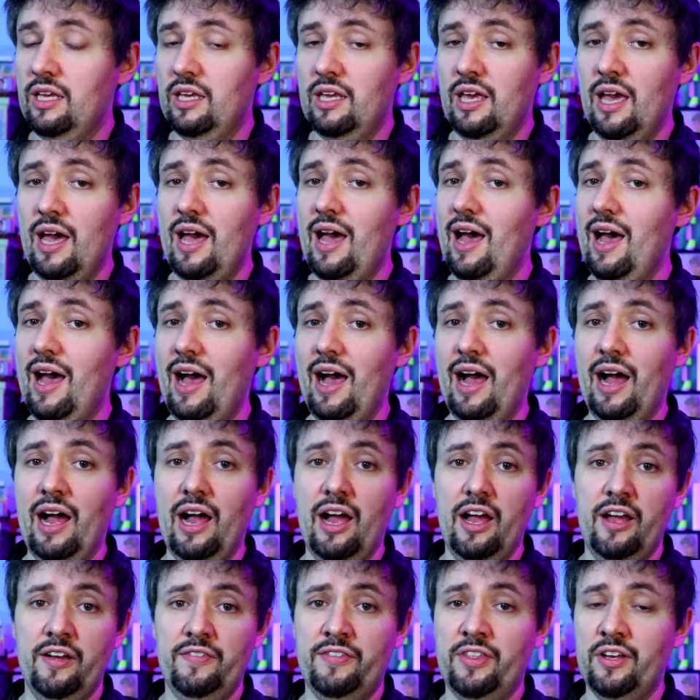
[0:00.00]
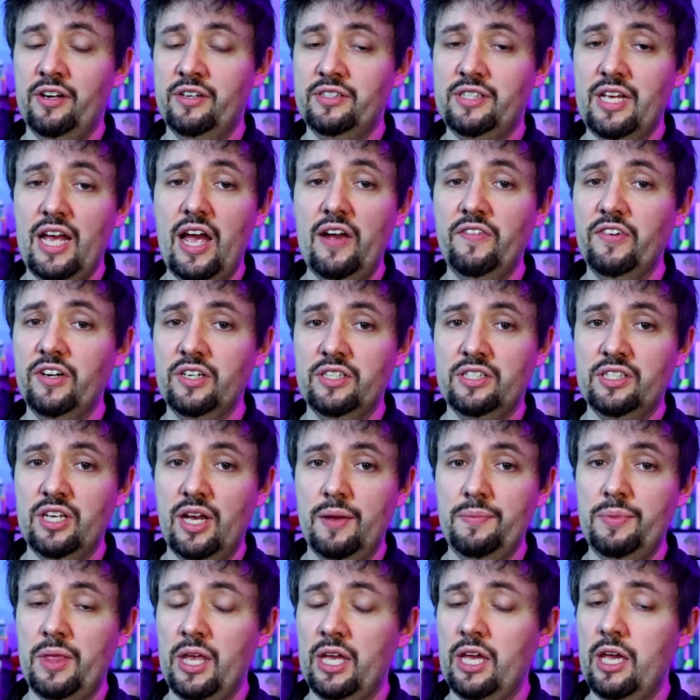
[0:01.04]
Yeah, if there's ever
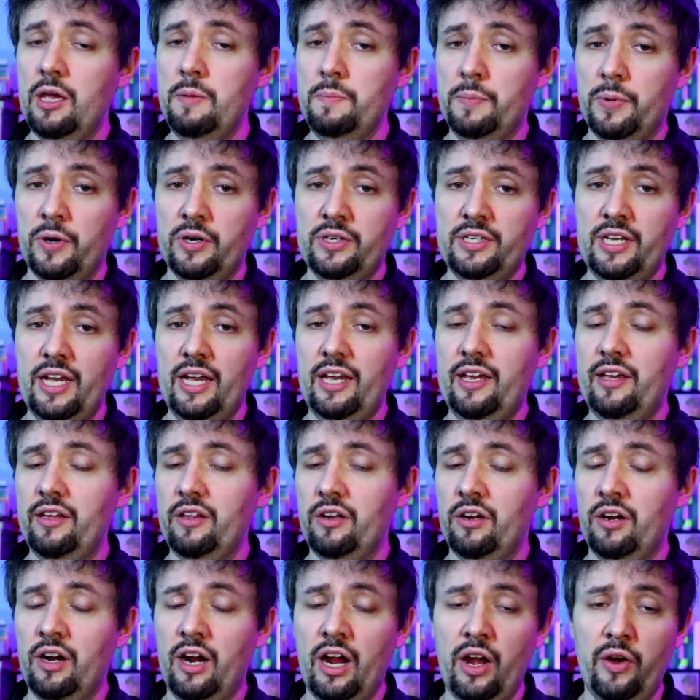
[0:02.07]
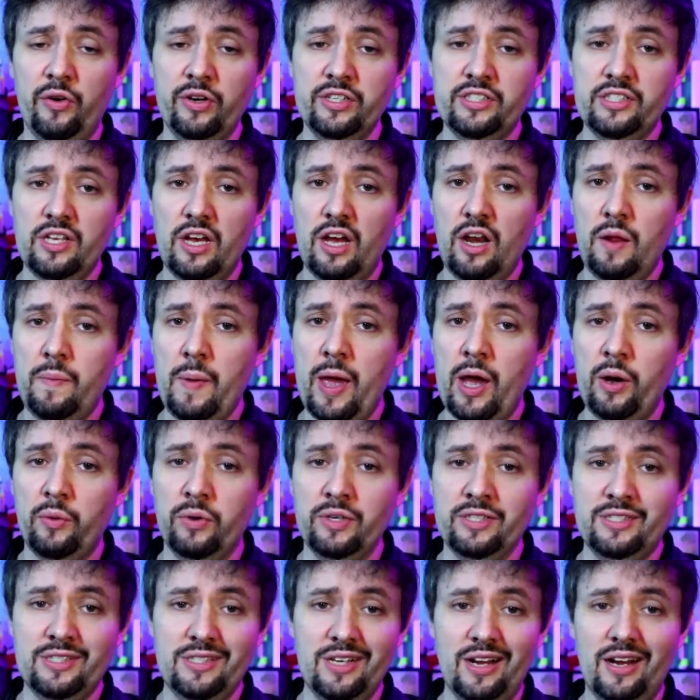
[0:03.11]
something in particular I always thought about
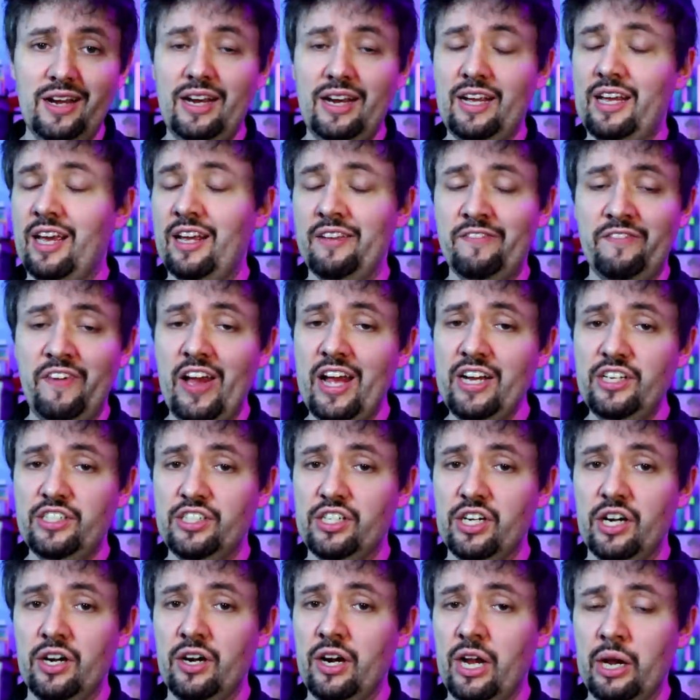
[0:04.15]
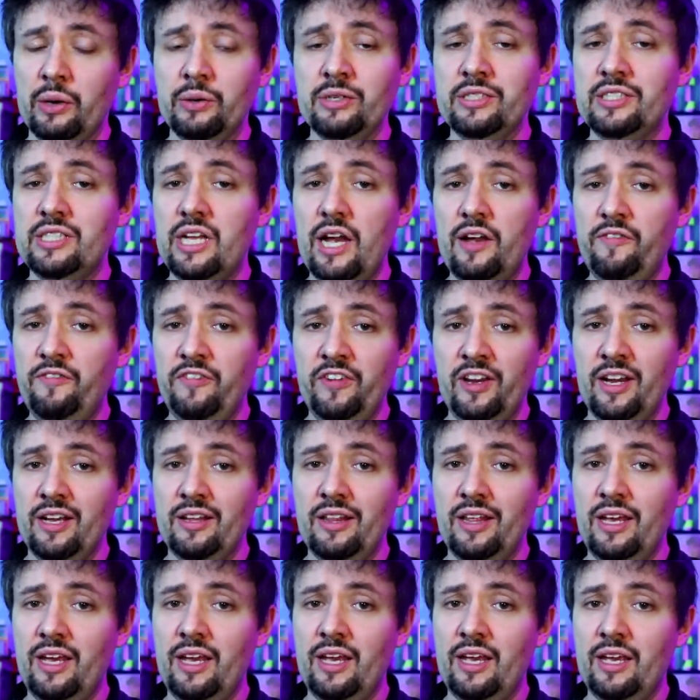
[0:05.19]
with Sonic Adventure, it was
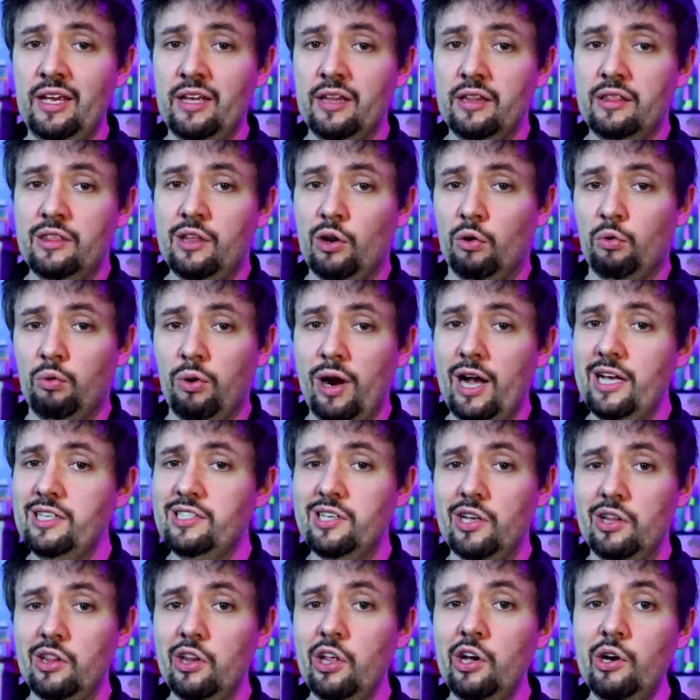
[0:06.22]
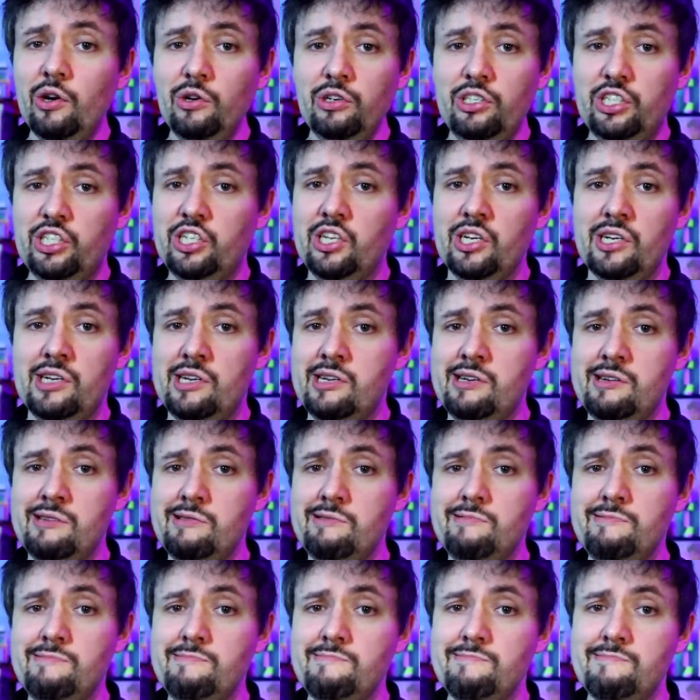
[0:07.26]
definitely the
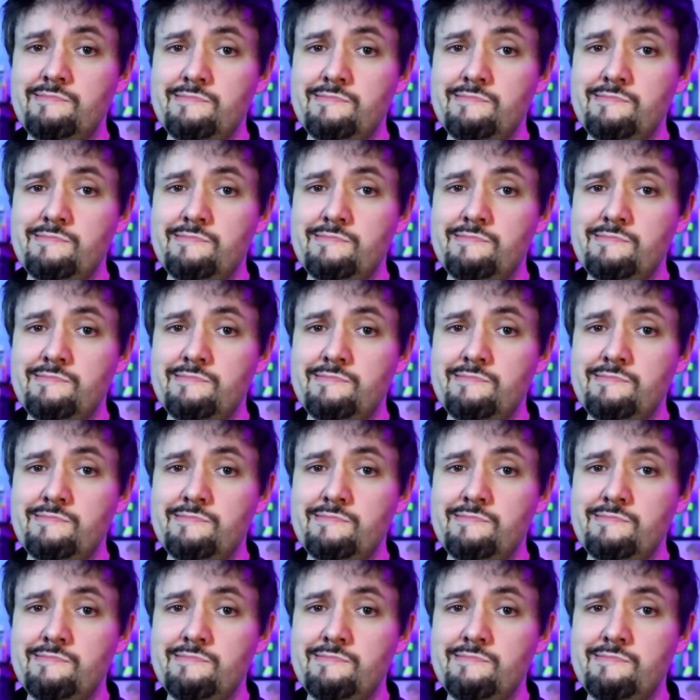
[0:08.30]
resolution.